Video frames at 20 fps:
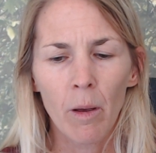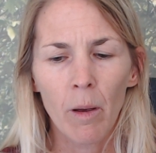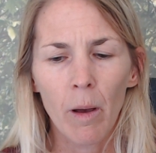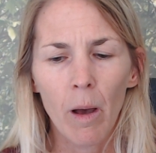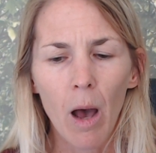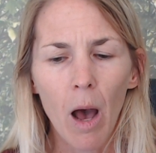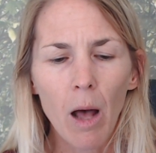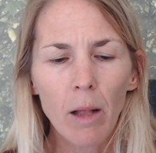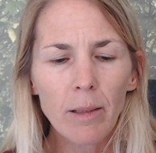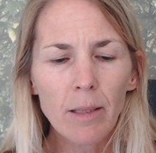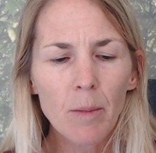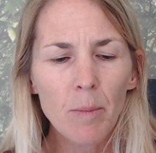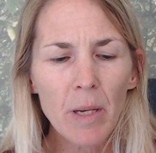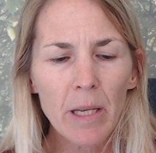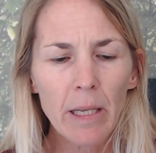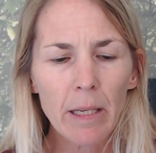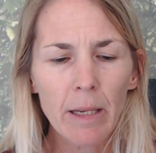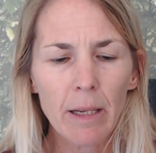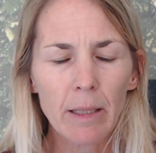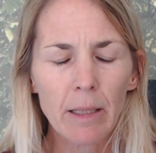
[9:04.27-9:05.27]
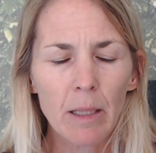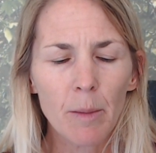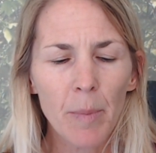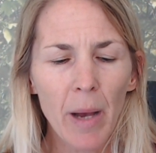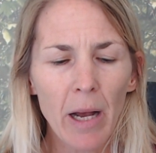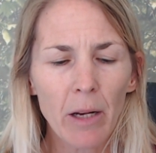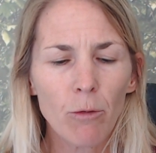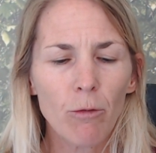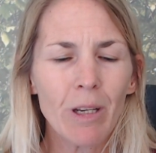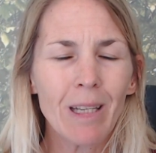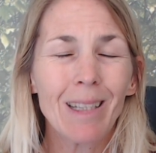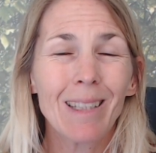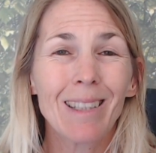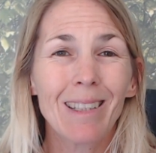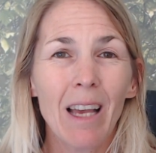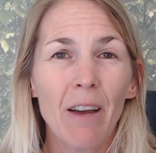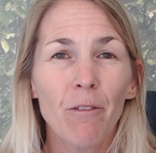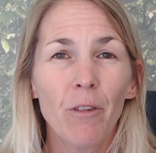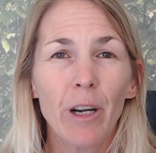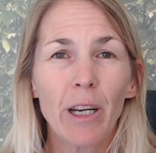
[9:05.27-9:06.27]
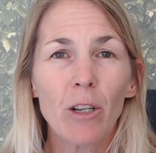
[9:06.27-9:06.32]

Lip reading: Ultimately, it's about rediscovering